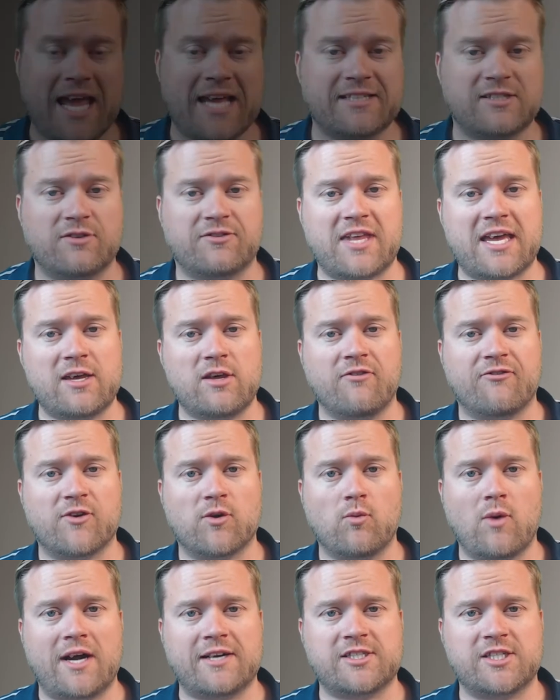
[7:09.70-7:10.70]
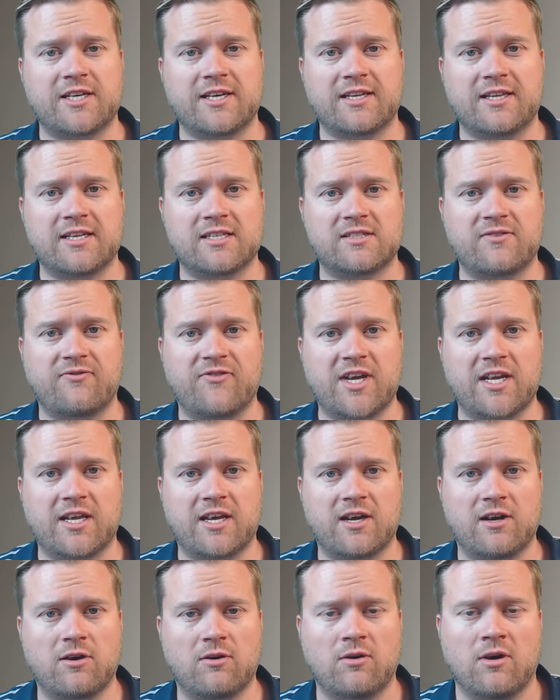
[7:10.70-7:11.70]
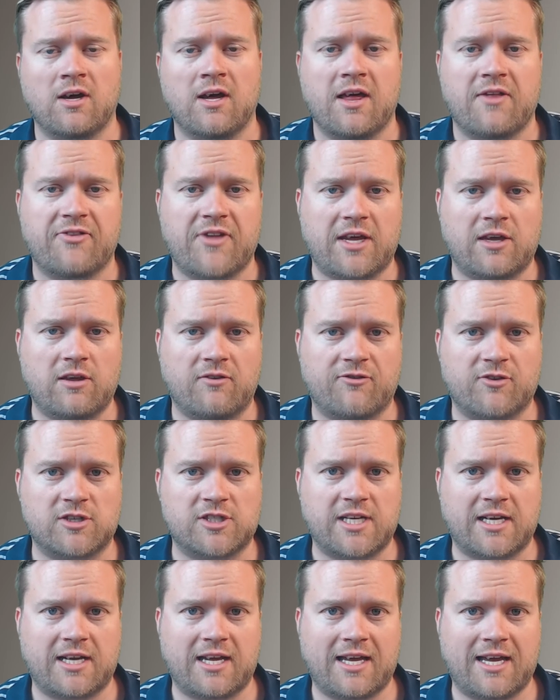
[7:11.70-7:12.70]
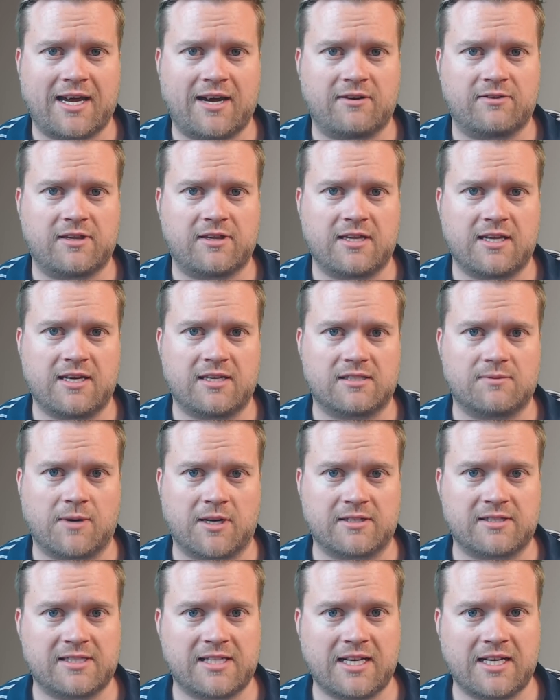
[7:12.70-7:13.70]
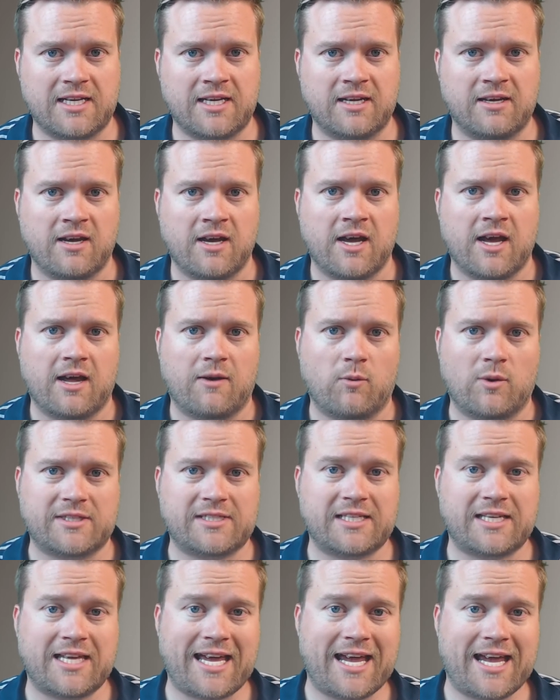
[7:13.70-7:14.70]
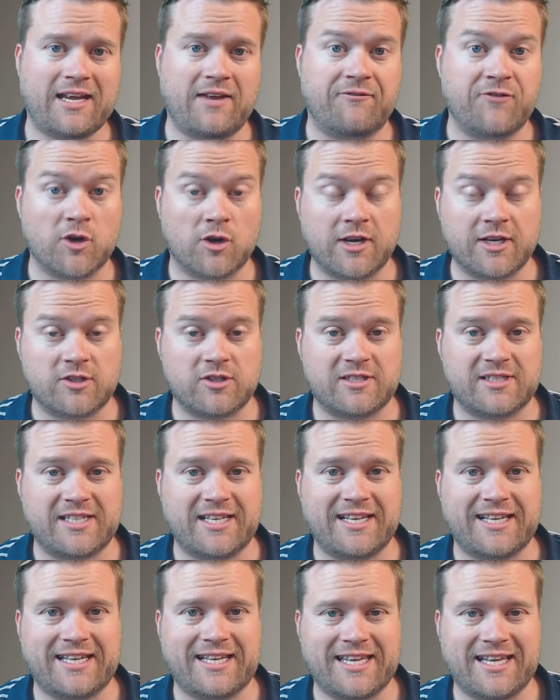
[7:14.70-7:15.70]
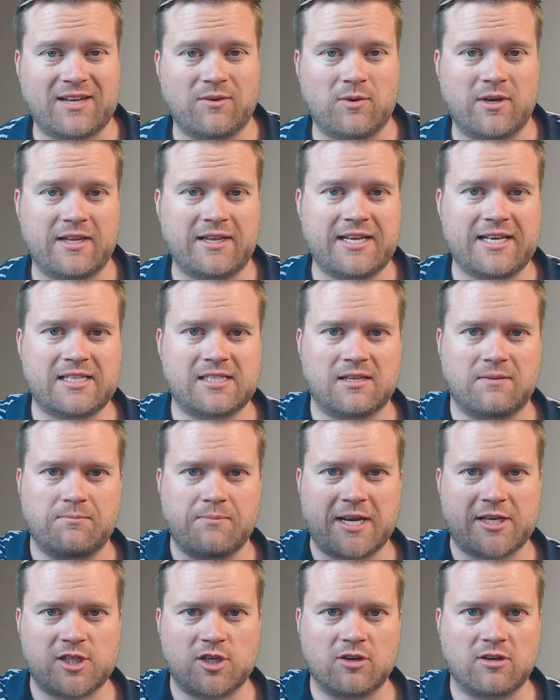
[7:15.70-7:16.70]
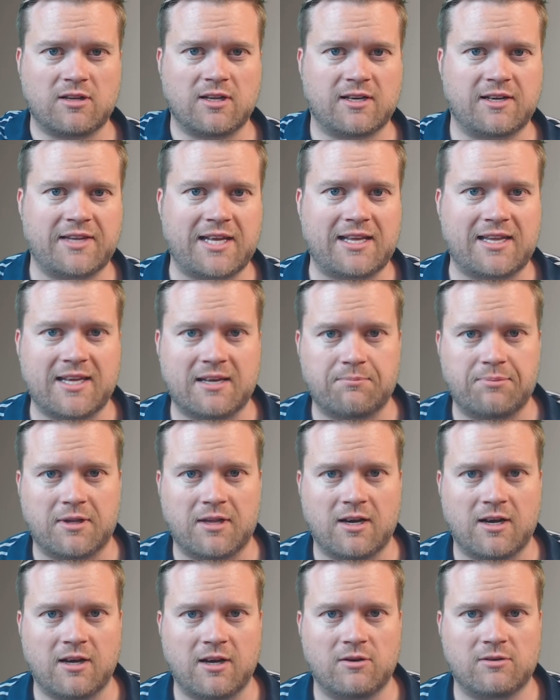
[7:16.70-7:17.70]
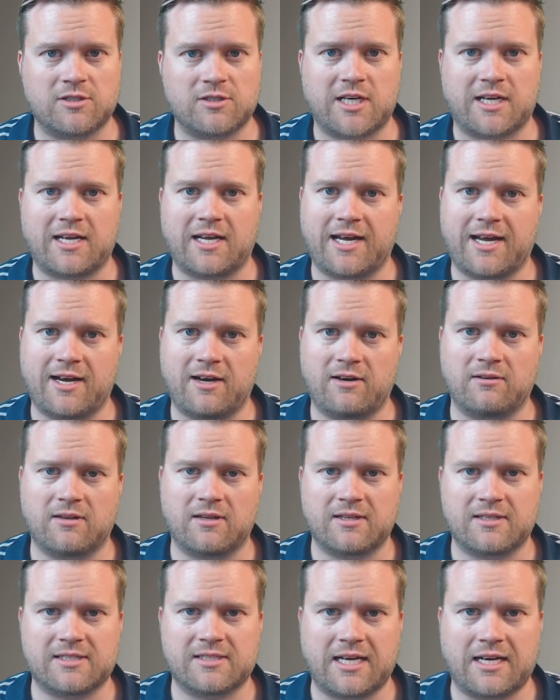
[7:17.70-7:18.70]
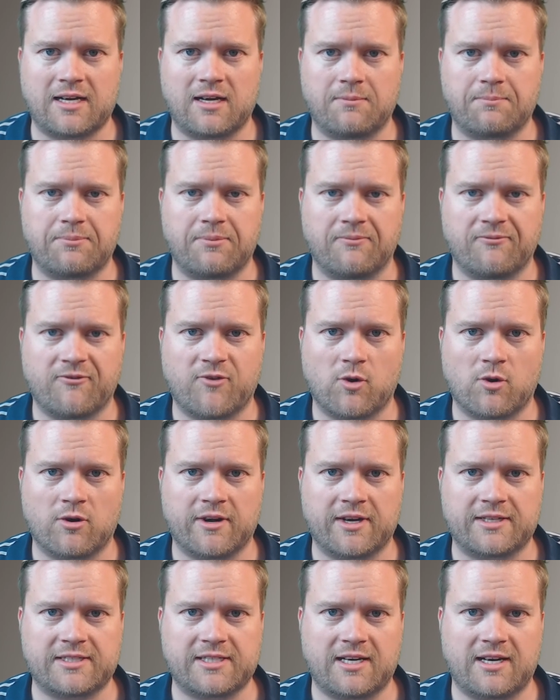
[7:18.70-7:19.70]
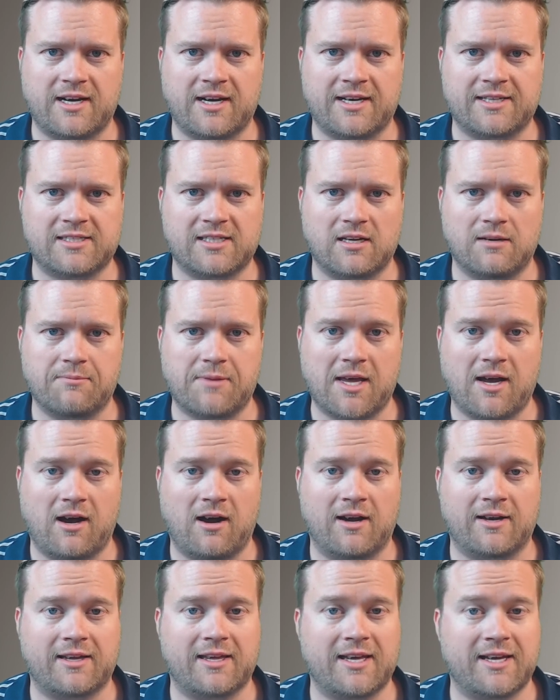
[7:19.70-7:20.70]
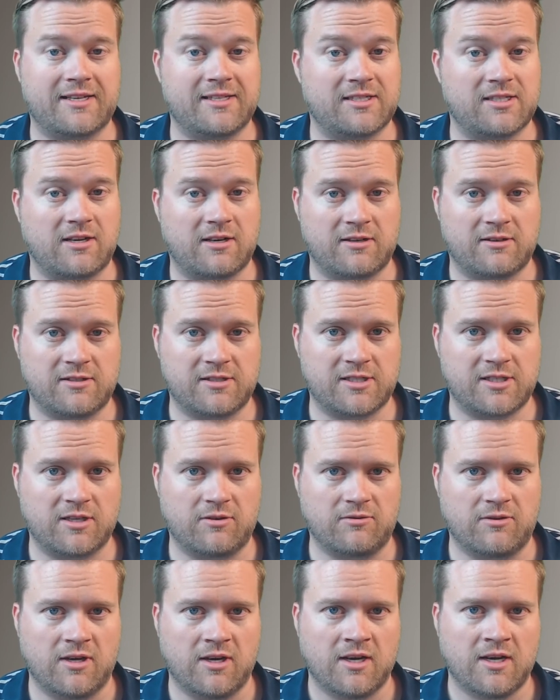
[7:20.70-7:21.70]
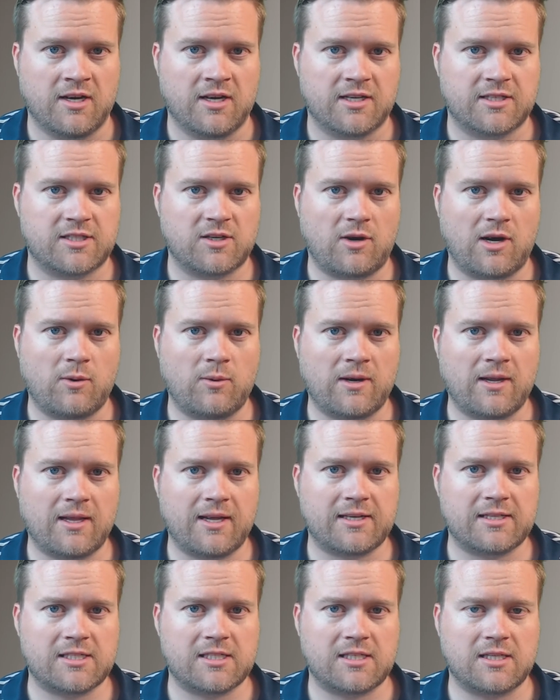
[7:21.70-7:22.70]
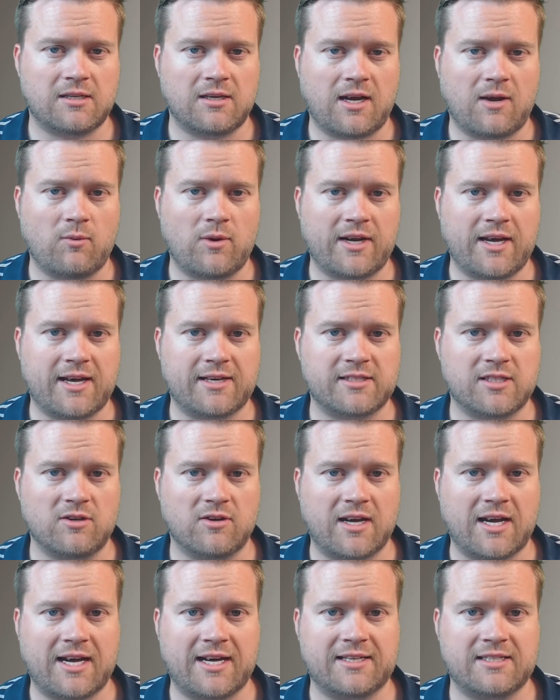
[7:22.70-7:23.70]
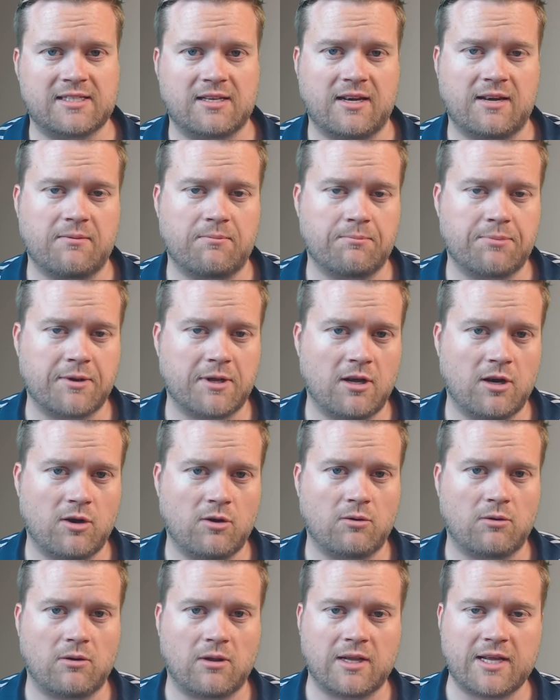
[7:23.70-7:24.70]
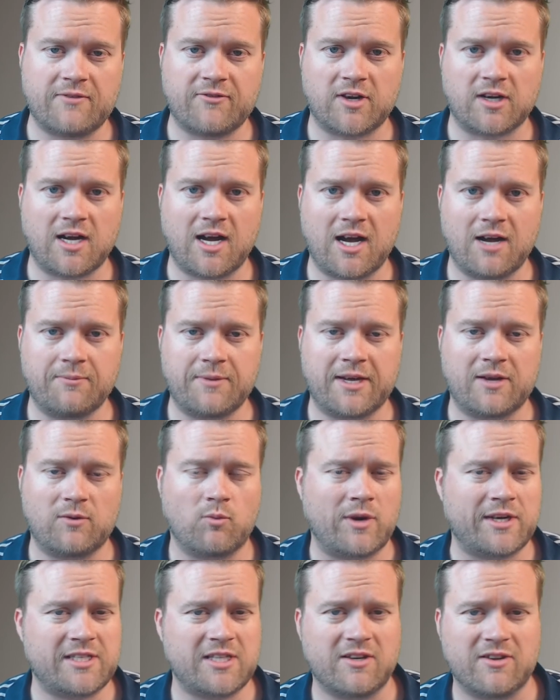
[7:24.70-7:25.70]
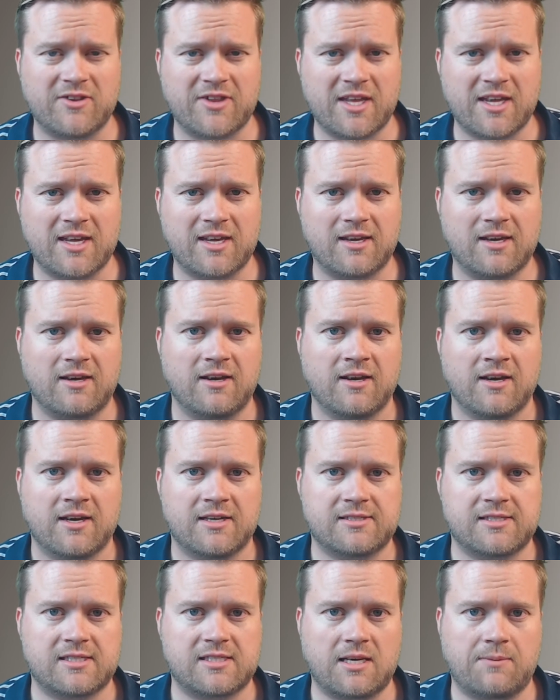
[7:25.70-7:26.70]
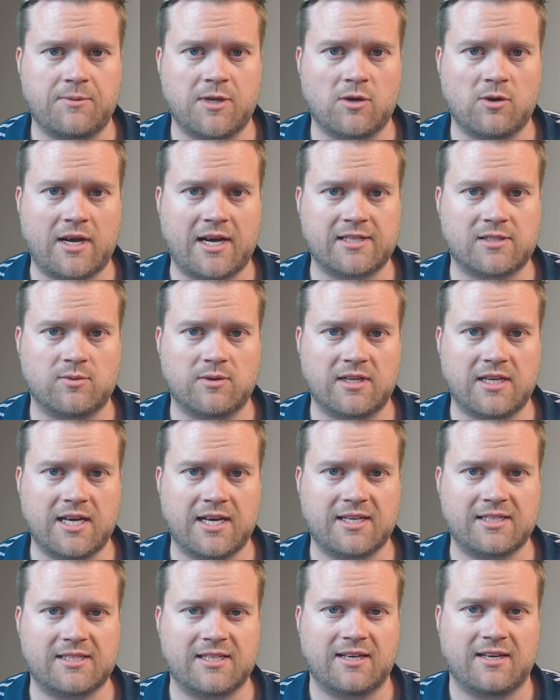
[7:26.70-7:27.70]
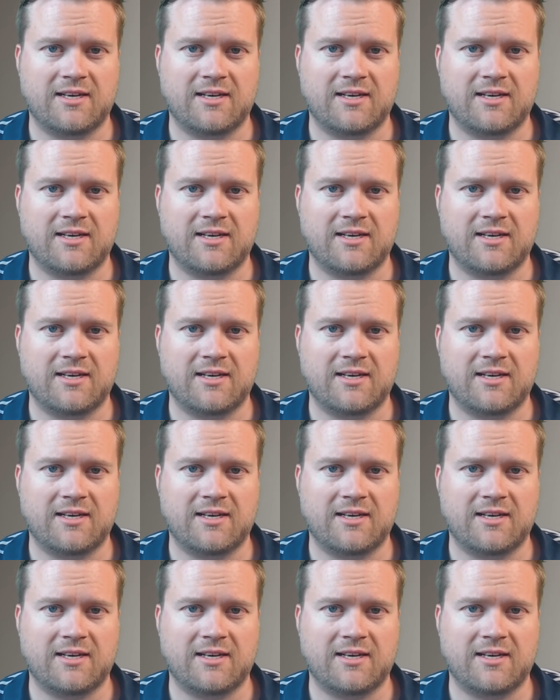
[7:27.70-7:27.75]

so thank you for watching this video. Thank you for checking out the SmartCine. Once again, if you're interested in getting one of these, make sure you click on that link below, check it out, sign up for it. It's going to be on Kickstarter soon. So I want to ask you guys below, leave a comment. What do you think? Is this something you guys would get?